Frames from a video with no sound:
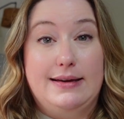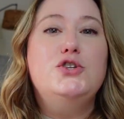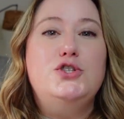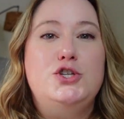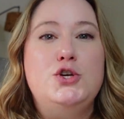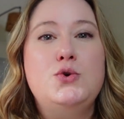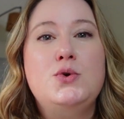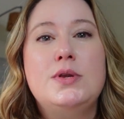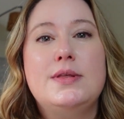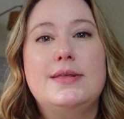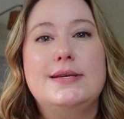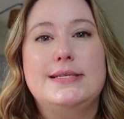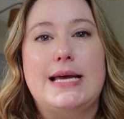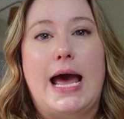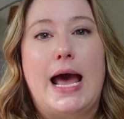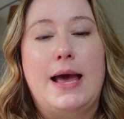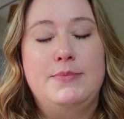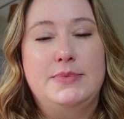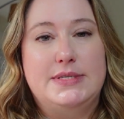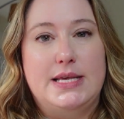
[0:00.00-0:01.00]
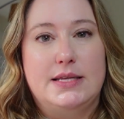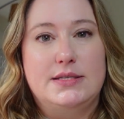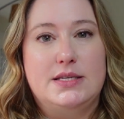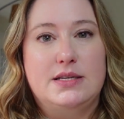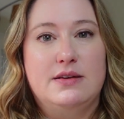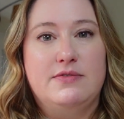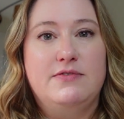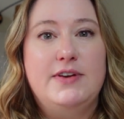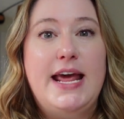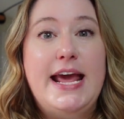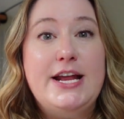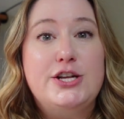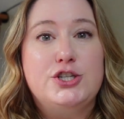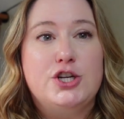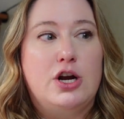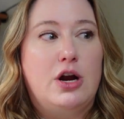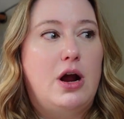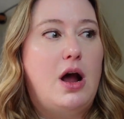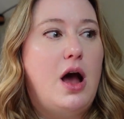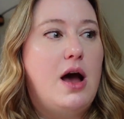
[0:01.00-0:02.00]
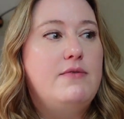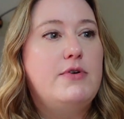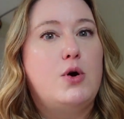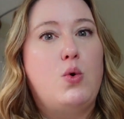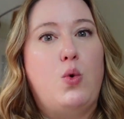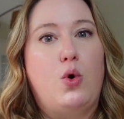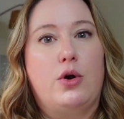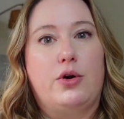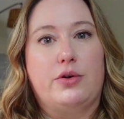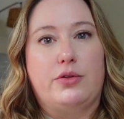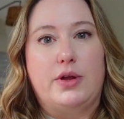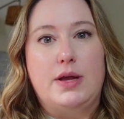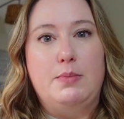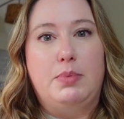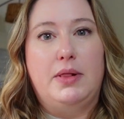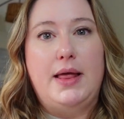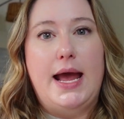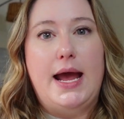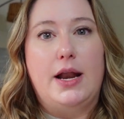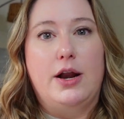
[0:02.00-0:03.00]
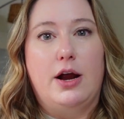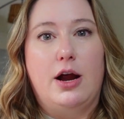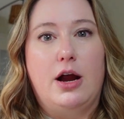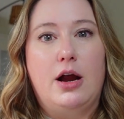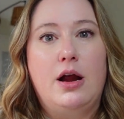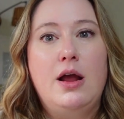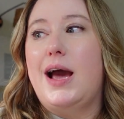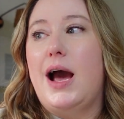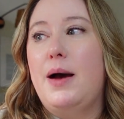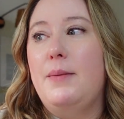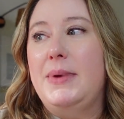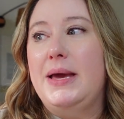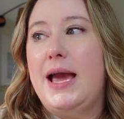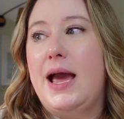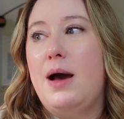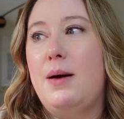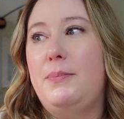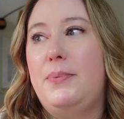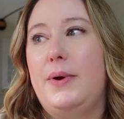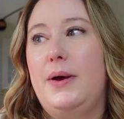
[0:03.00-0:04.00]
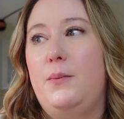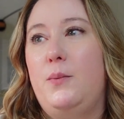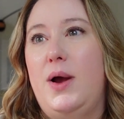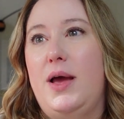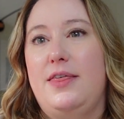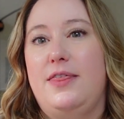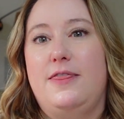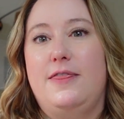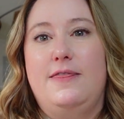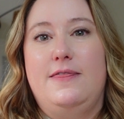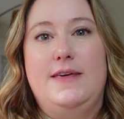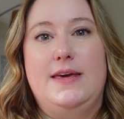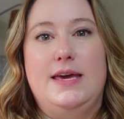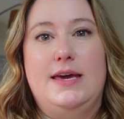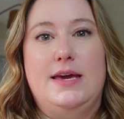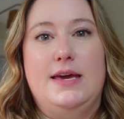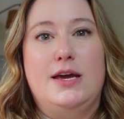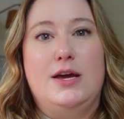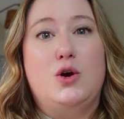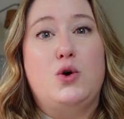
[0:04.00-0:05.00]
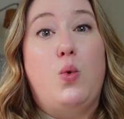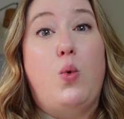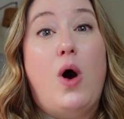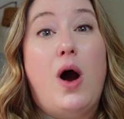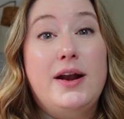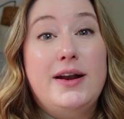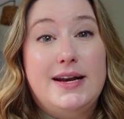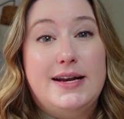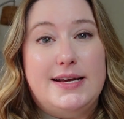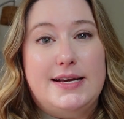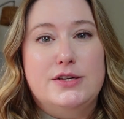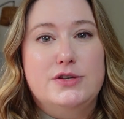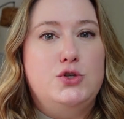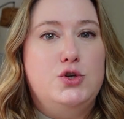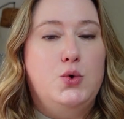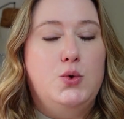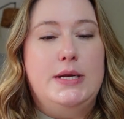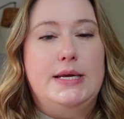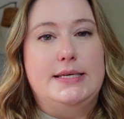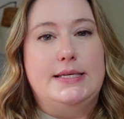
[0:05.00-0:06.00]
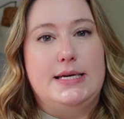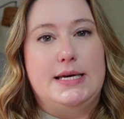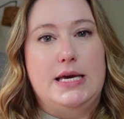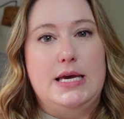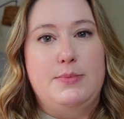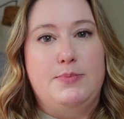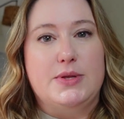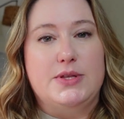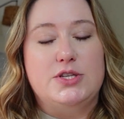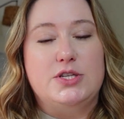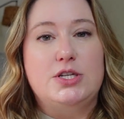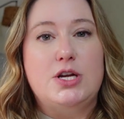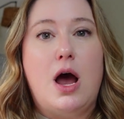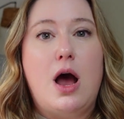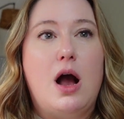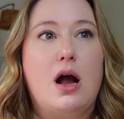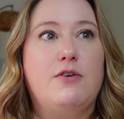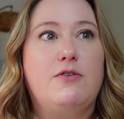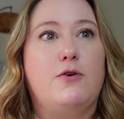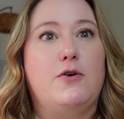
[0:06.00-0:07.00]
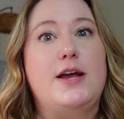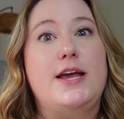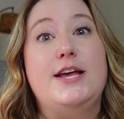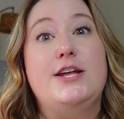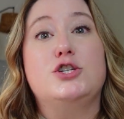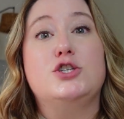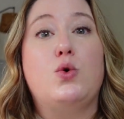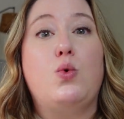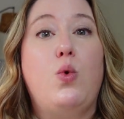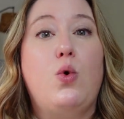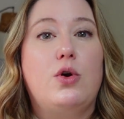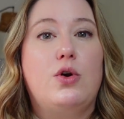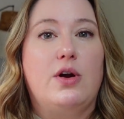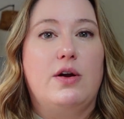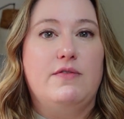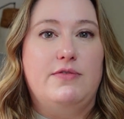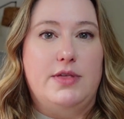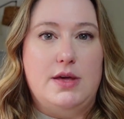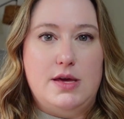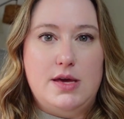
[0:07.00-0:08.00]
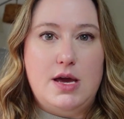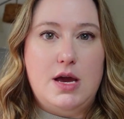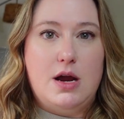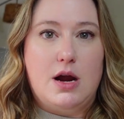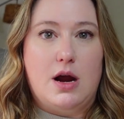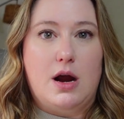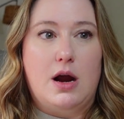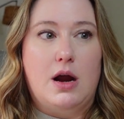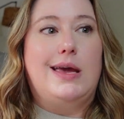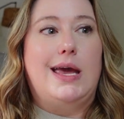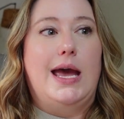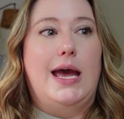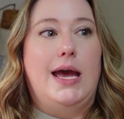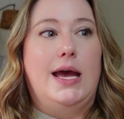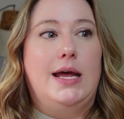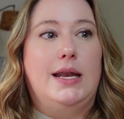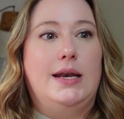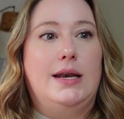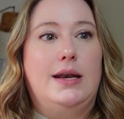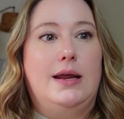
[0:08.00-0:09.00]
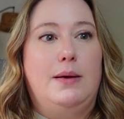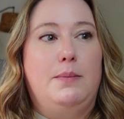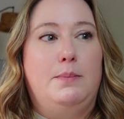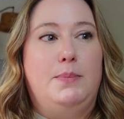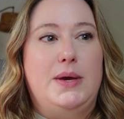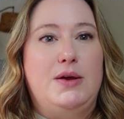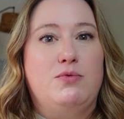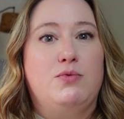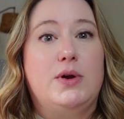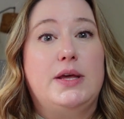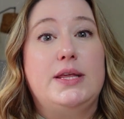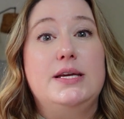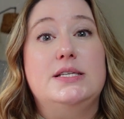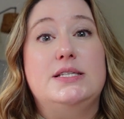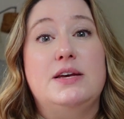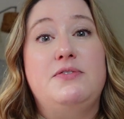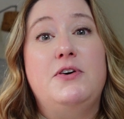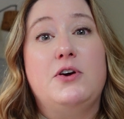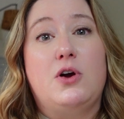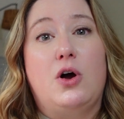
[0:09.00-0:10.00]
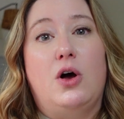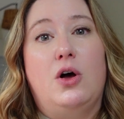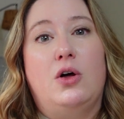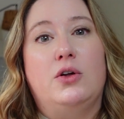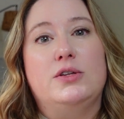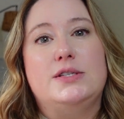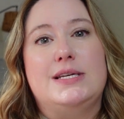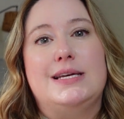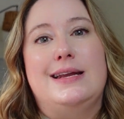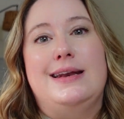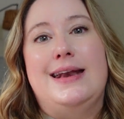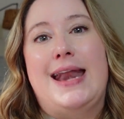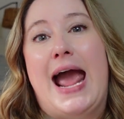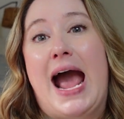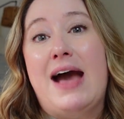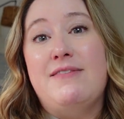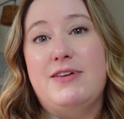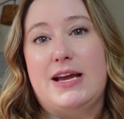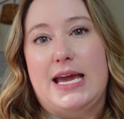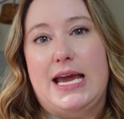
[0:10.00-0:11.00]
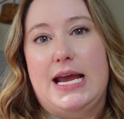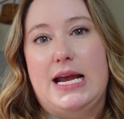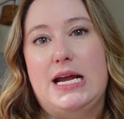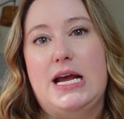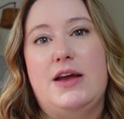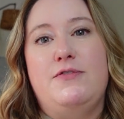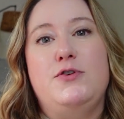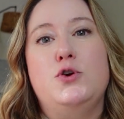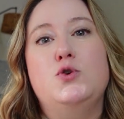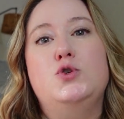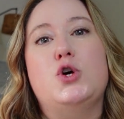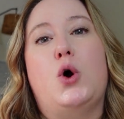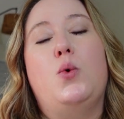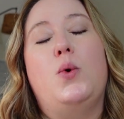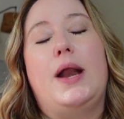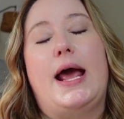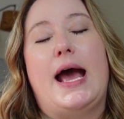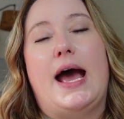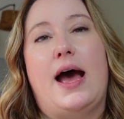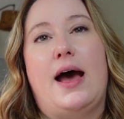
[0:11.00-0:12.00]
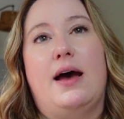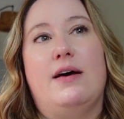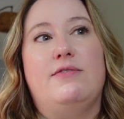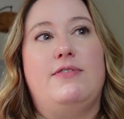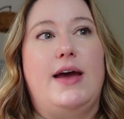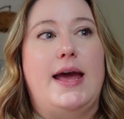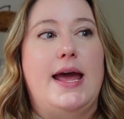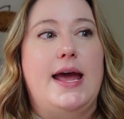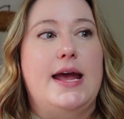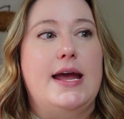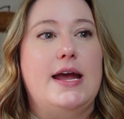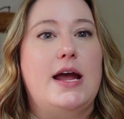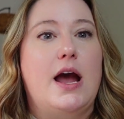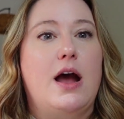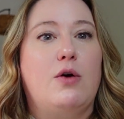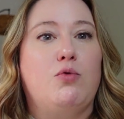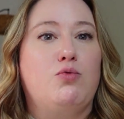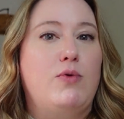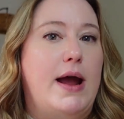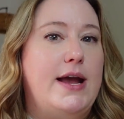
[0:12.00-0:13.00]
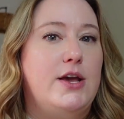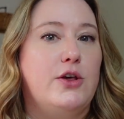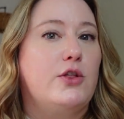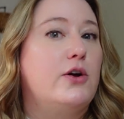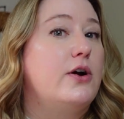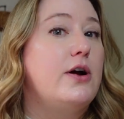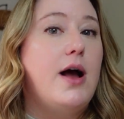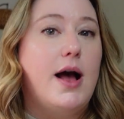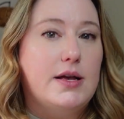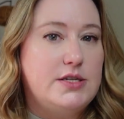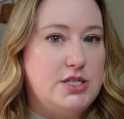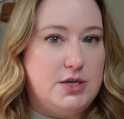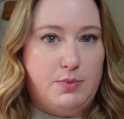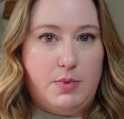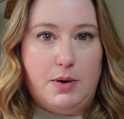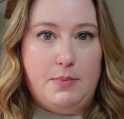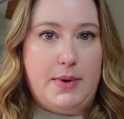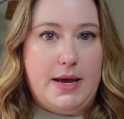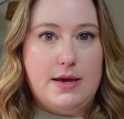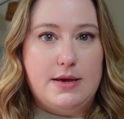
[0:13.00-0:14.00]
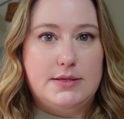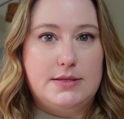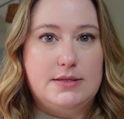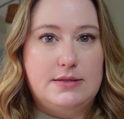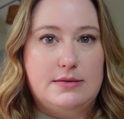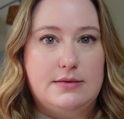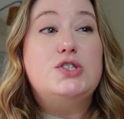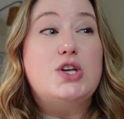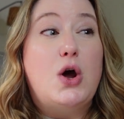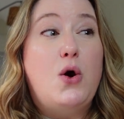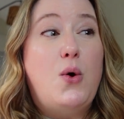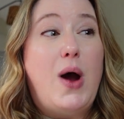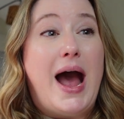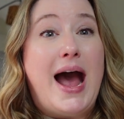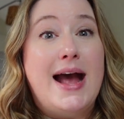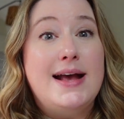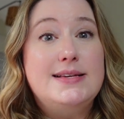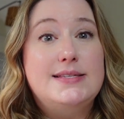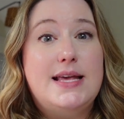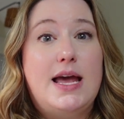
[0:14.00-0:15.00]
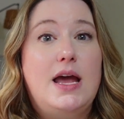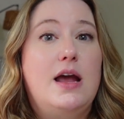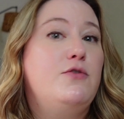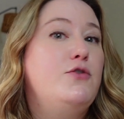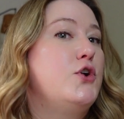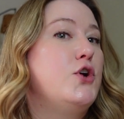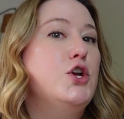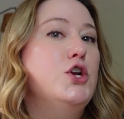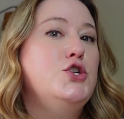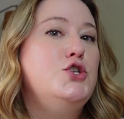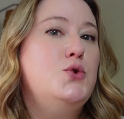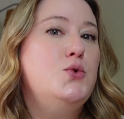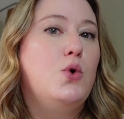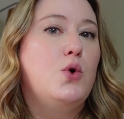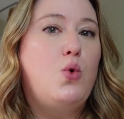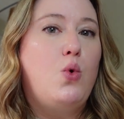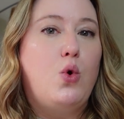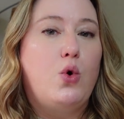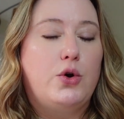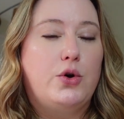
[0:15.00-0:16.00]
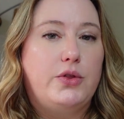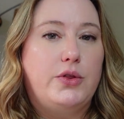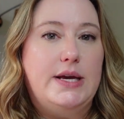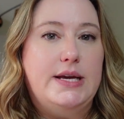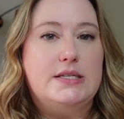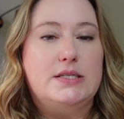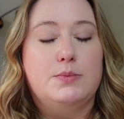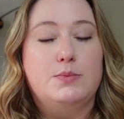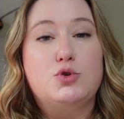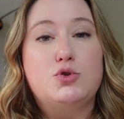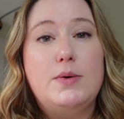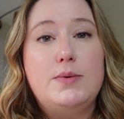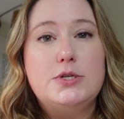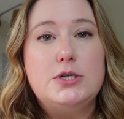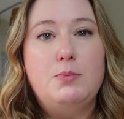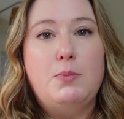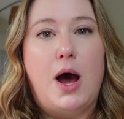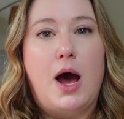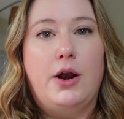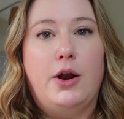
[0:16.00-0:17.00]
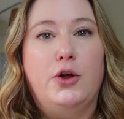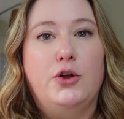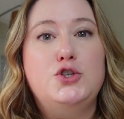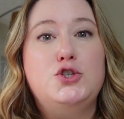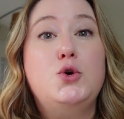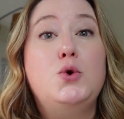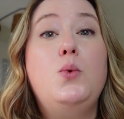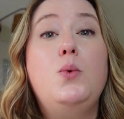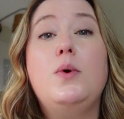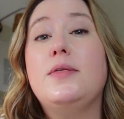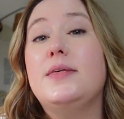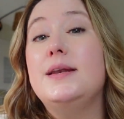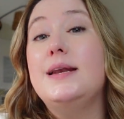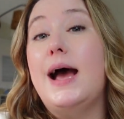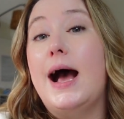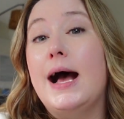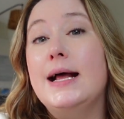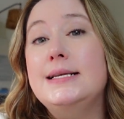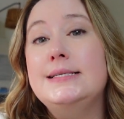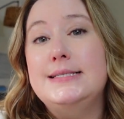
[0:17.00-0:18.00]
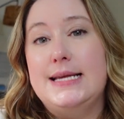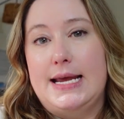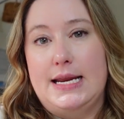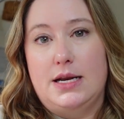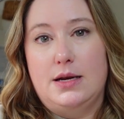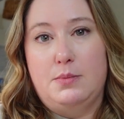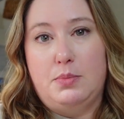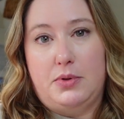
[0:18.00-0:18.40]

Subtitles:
Due to the time-sensitive nature of a quarterly planner, coming up with the quantities you need to keep in stock for each quarter of the year can be really difficult to navigate if you don't have a regular customer base. So I say if you're going to do a quarterly subscription model, do it with an undated